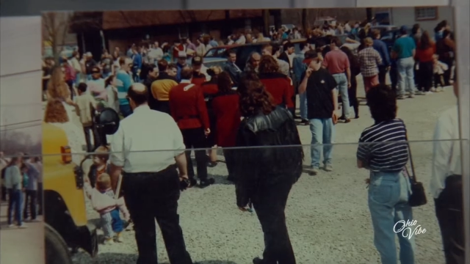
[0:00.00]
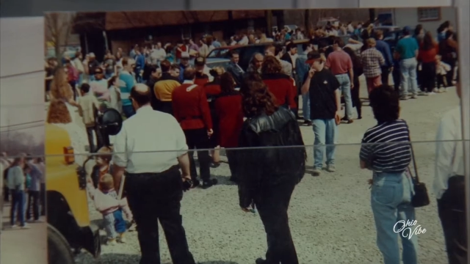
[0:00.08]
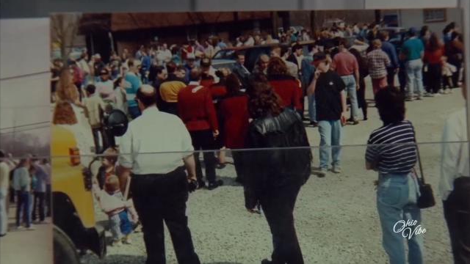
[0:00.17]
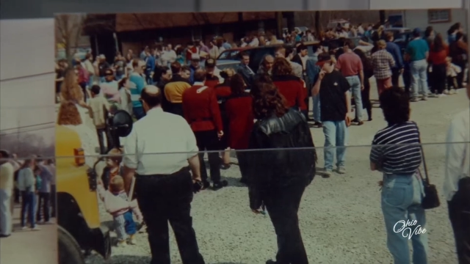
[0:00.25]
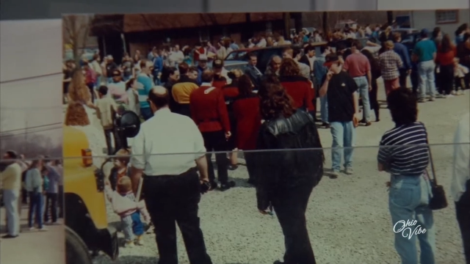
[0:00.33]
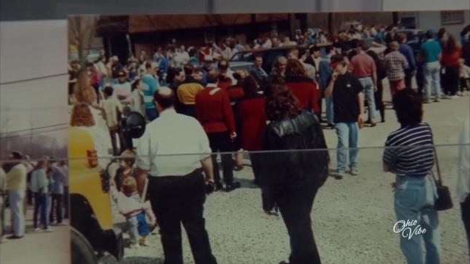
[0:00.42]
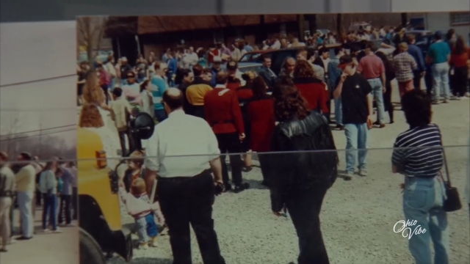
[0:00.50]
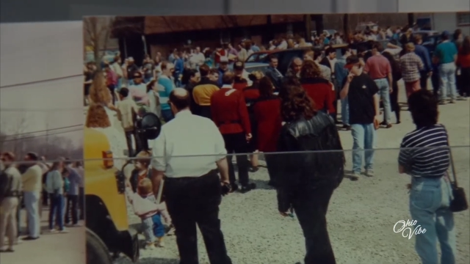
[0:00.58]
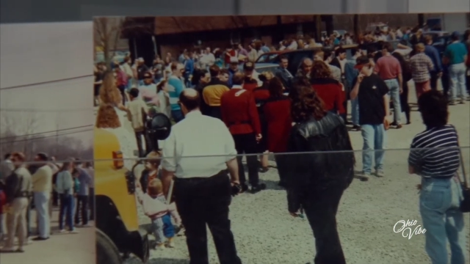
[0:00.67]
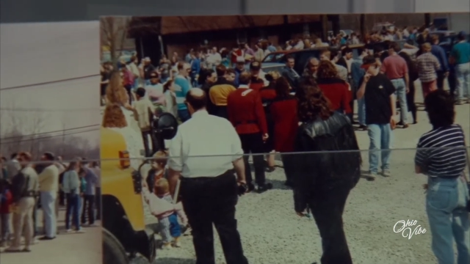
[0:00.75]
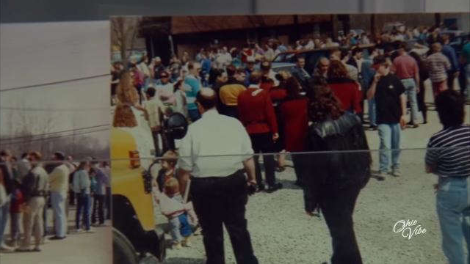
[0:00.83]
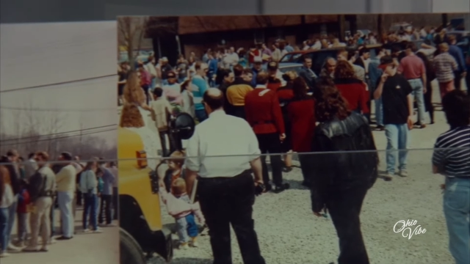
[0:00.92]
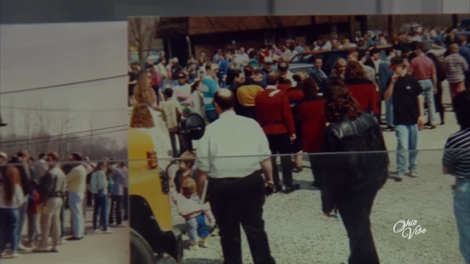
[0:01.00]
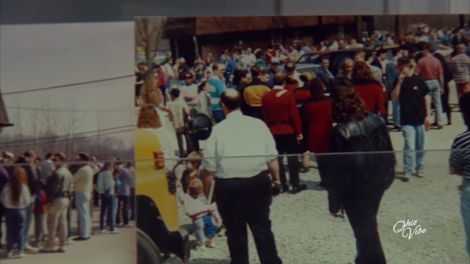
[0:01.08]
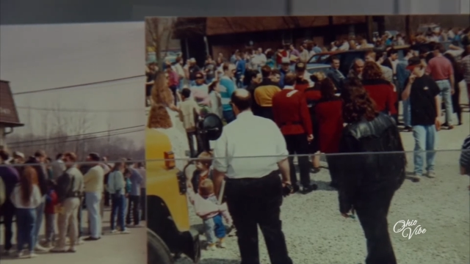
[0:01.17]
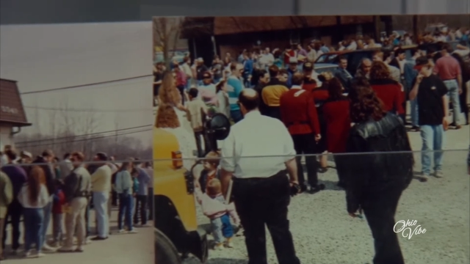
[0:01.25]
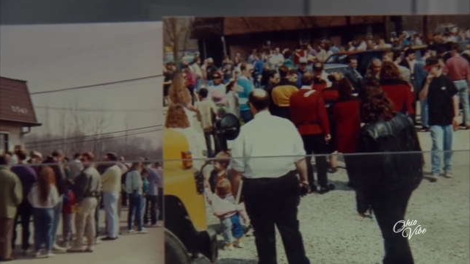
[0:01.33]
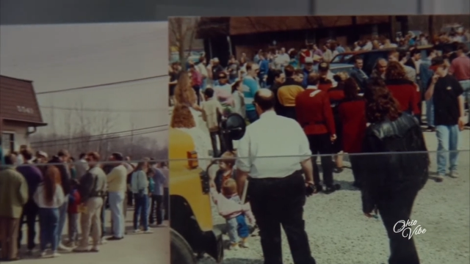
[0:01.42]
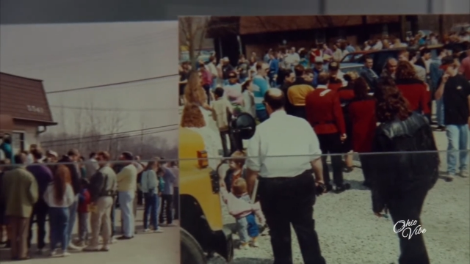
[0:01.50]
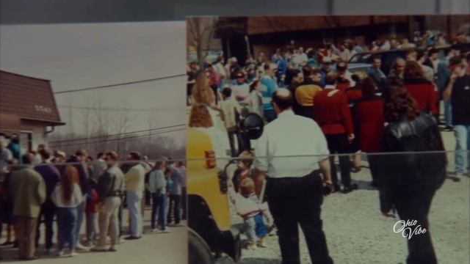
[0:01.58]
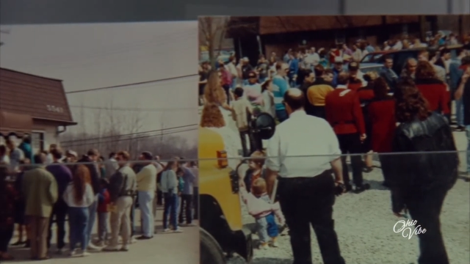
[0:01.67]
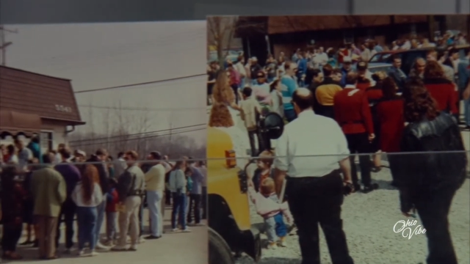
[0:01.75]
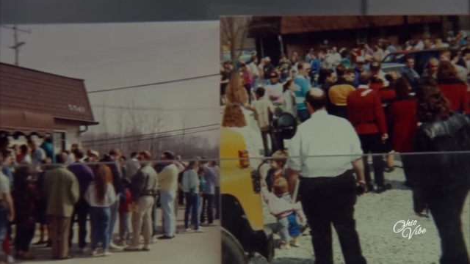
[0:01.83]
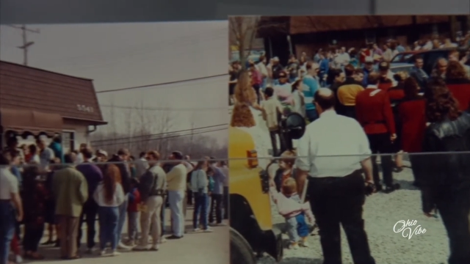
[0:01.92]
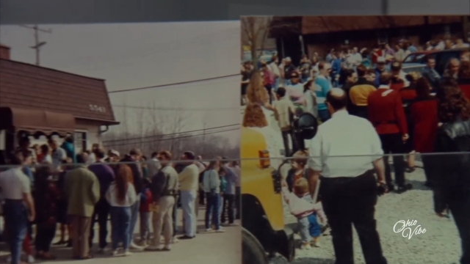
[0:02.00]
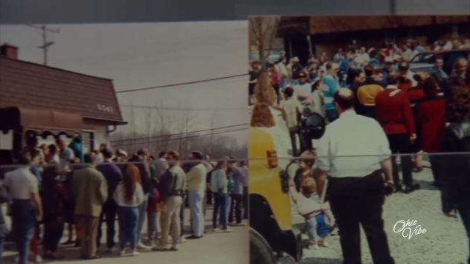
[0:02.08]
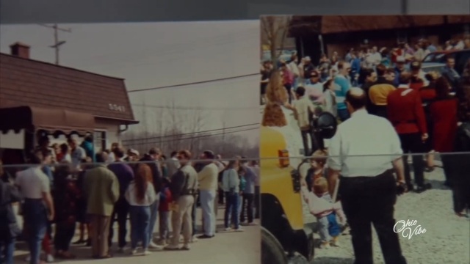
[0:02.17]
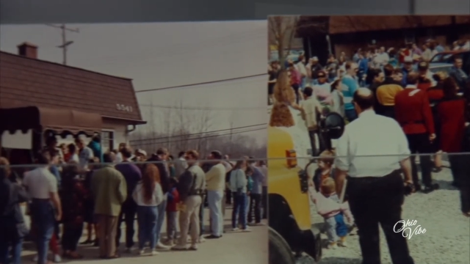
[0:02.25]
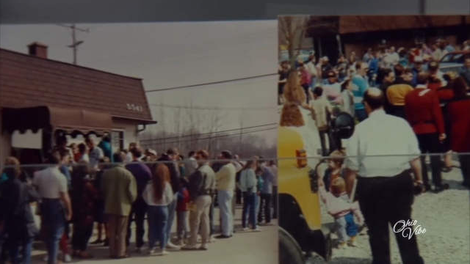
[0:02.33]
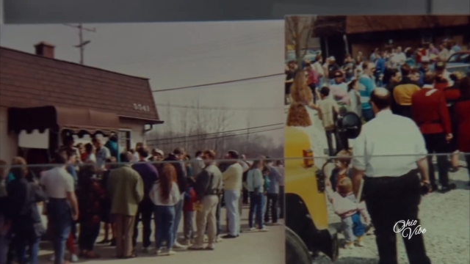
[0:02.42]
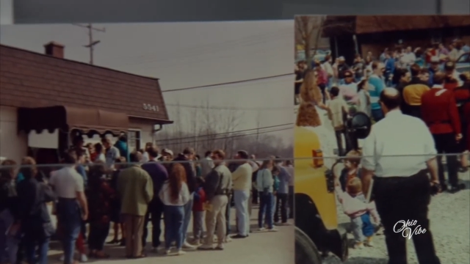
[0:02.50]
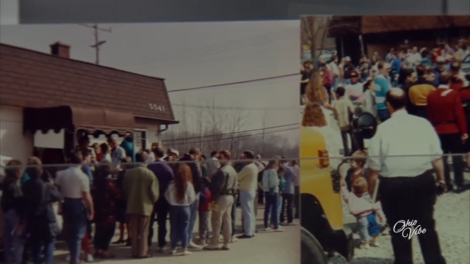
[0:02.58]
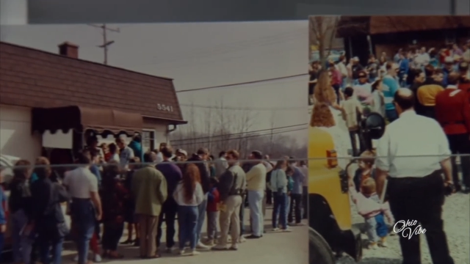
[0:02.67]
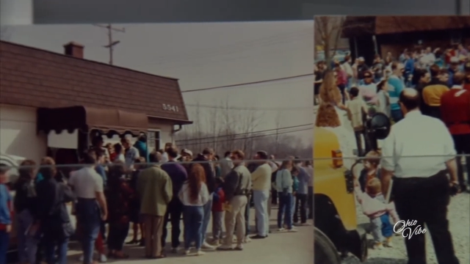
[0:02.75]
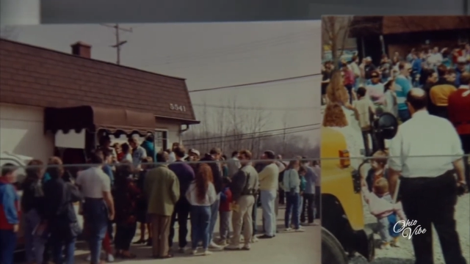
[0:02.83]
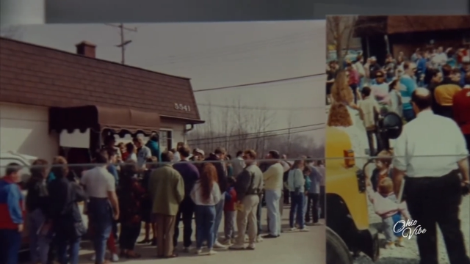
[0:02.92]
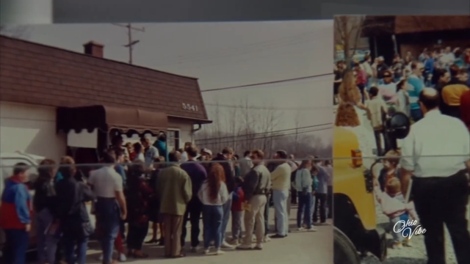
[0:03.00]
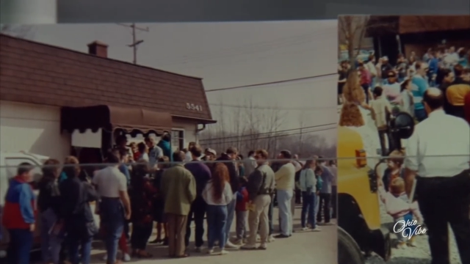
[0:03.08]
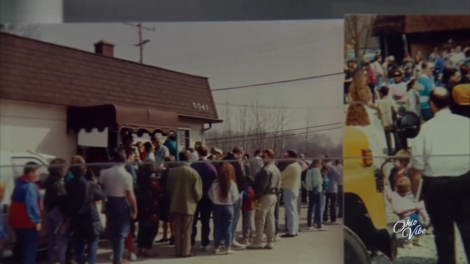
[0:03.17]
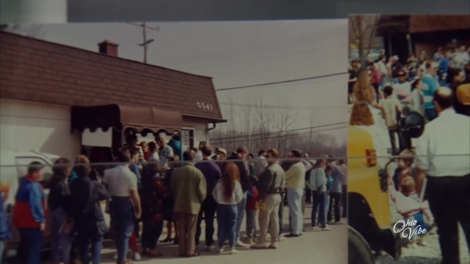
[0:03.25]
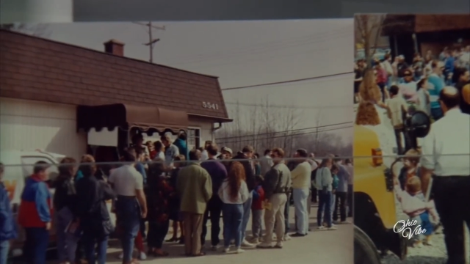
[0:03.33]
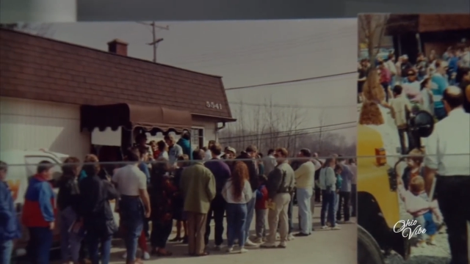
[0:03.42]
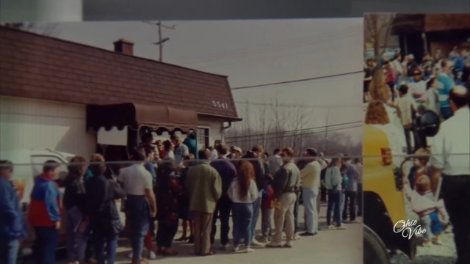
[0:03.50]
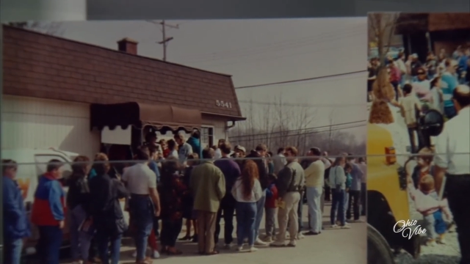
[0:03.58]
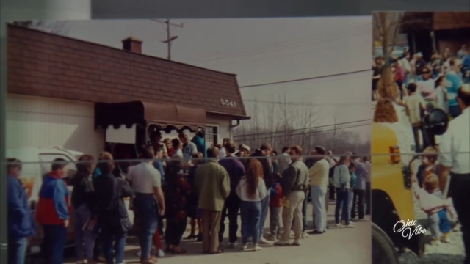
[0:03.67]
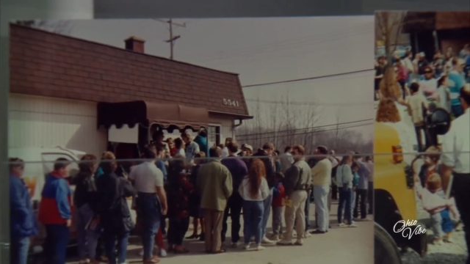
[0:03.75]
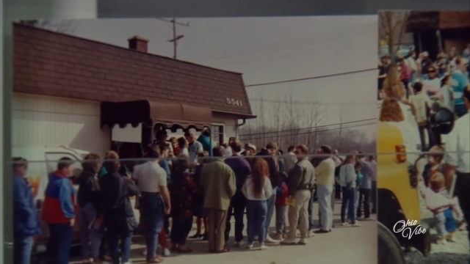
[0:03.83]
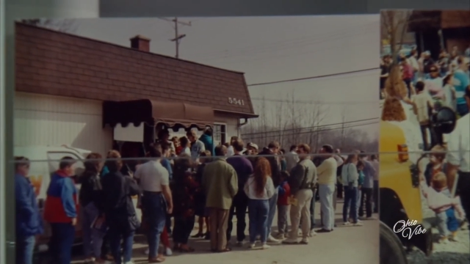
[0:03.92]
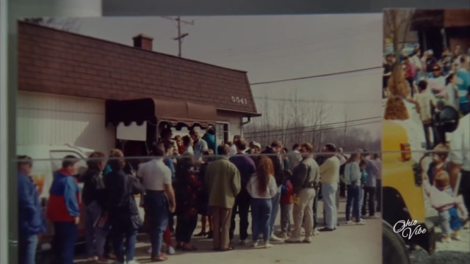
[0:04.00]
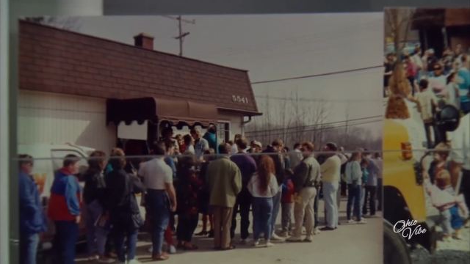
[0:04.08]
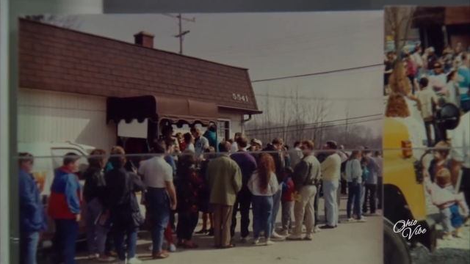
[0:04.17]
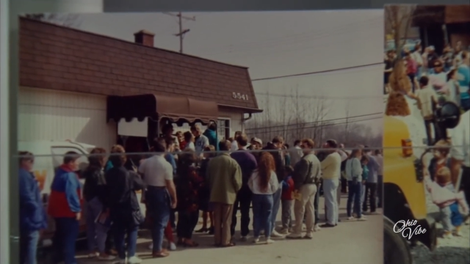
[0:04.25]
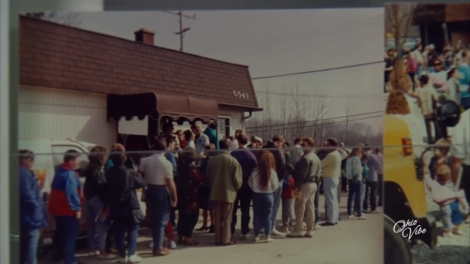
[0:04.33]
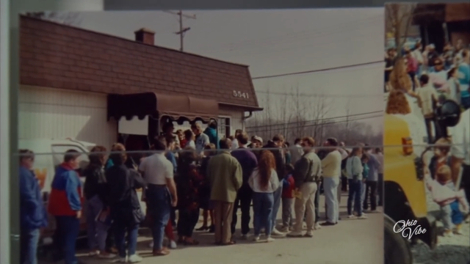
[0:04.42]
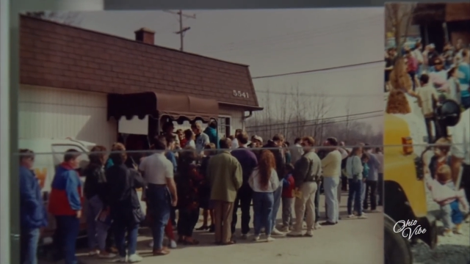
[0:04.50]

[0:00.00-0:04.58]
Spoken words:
[unreadable: no face in view]